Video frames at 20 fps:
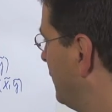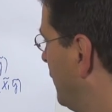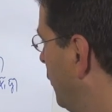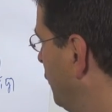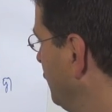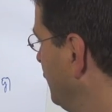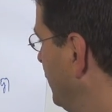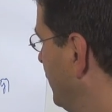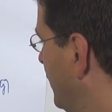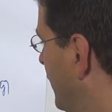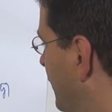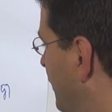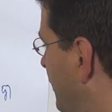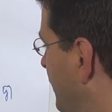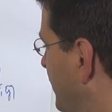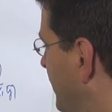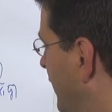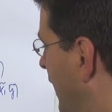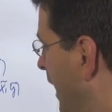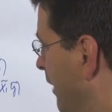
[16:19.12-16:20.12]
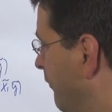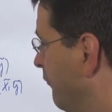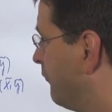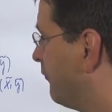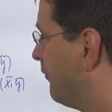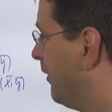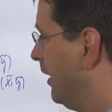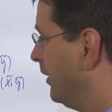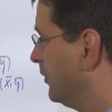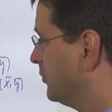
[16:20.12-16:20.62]
only that the f
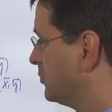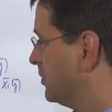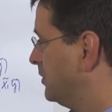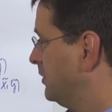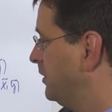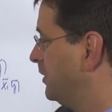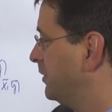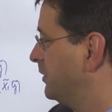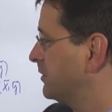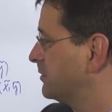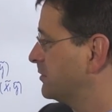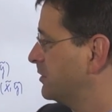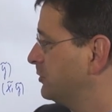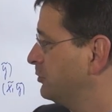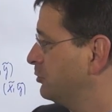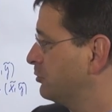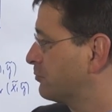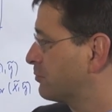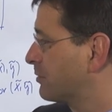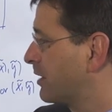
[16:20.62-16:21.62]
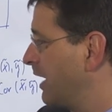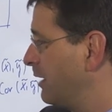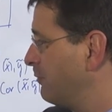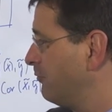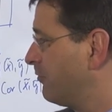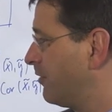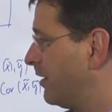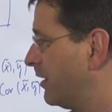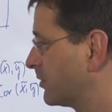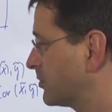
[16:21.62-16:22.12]
function here is the u prime
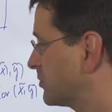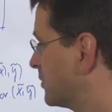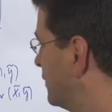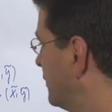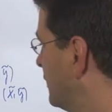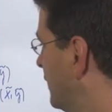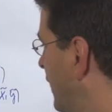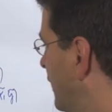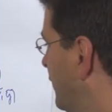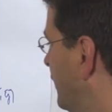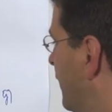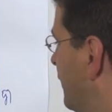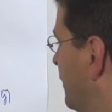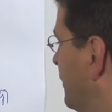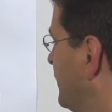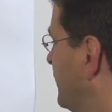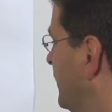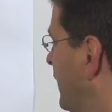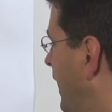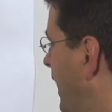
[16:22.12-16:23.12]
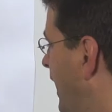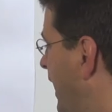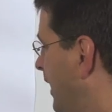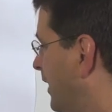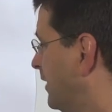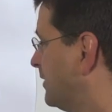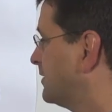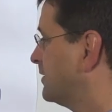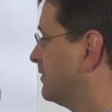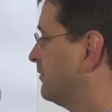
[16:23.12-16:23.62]
function and that the
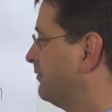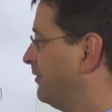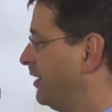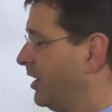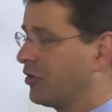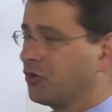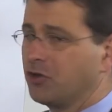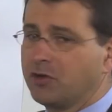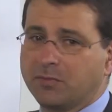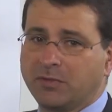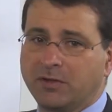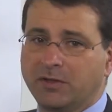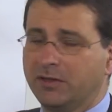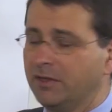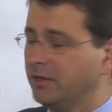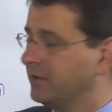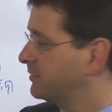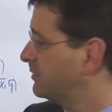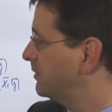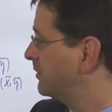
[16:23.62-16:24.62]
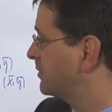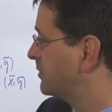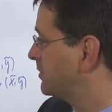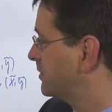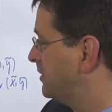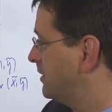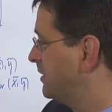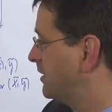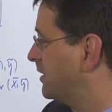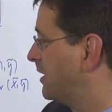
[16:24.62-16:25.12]
x variable is the
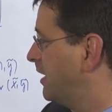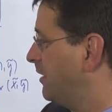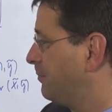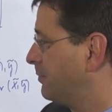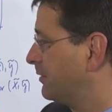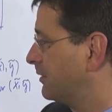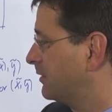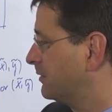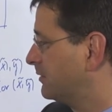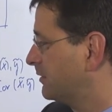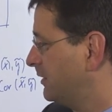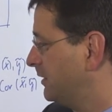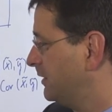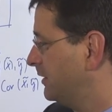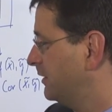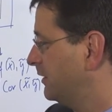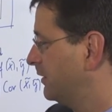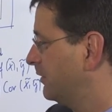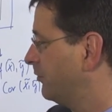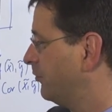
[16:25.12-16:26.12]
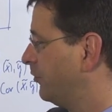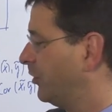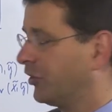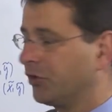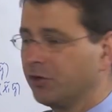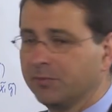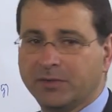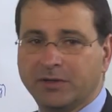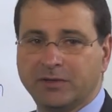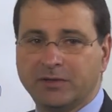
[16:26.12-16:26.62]
C capital T
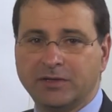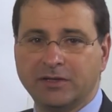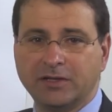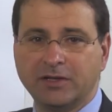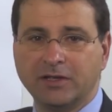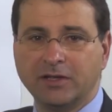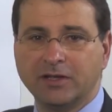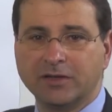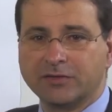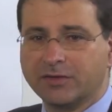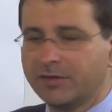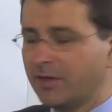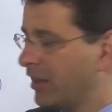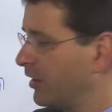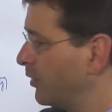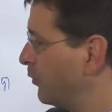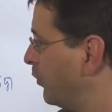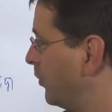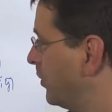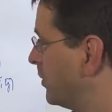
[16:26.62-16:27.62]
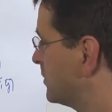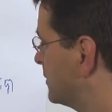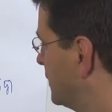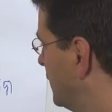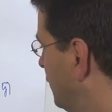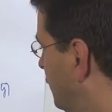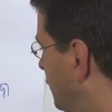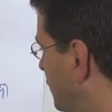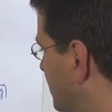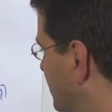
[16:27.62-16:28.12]
variable. So in other words,
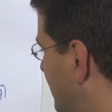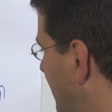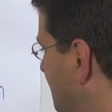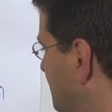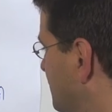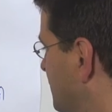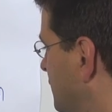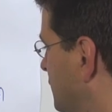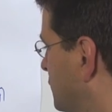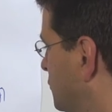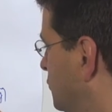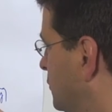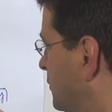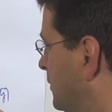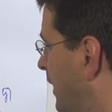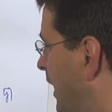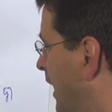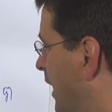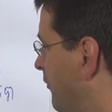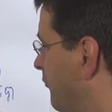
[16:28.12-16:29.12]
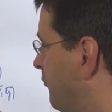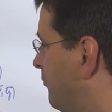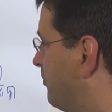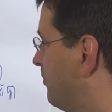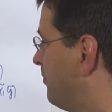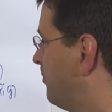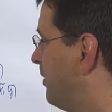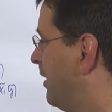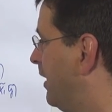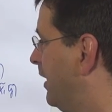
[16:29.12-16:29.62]
if you substitute f
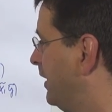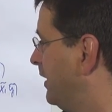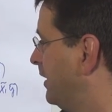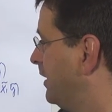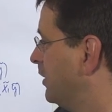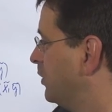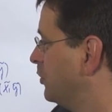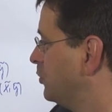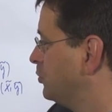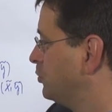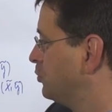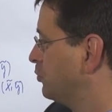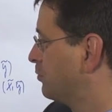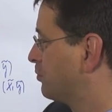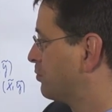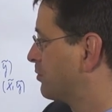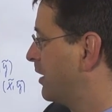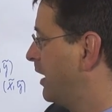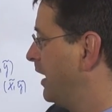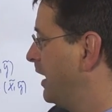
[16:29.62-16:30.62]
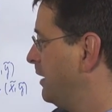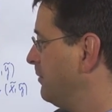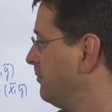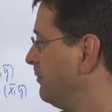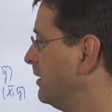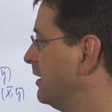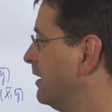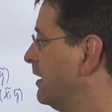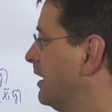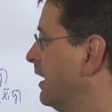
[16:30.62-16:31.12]
by u prime
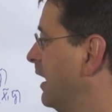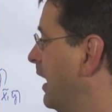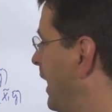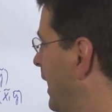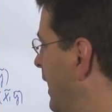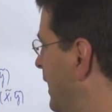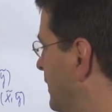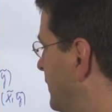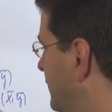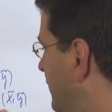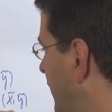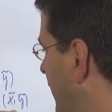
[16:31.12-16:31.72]
and